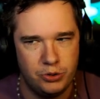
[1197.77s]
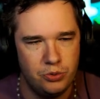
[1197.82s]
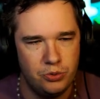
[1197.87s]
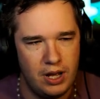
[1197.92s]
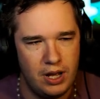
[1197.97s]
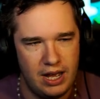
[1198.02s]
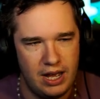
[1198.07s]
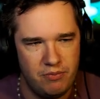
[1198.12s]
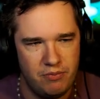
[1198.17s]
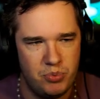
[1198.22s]

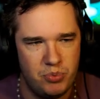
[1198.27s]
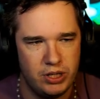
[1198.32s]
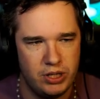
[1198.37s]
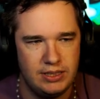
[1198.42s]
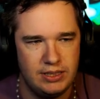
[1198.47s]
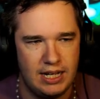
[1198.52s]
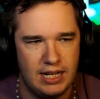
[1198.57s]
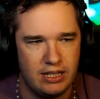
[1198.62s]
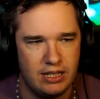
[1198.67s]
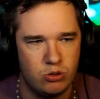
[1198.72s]
have pretty
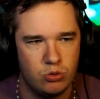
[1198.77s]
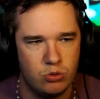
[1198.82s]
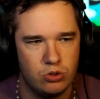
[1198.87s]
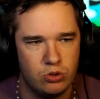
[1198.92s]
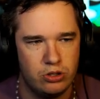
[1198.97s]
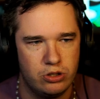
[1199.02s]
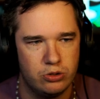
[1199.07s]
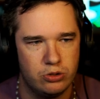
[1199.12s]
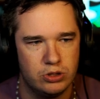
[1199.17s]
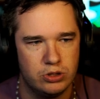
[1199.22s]
tight
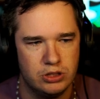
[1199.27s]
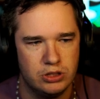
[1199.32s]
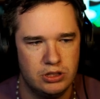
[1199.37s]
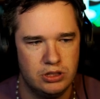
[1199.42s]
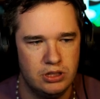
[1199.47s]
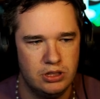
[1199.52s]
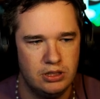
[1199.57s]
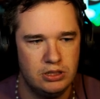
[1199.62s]
corridors.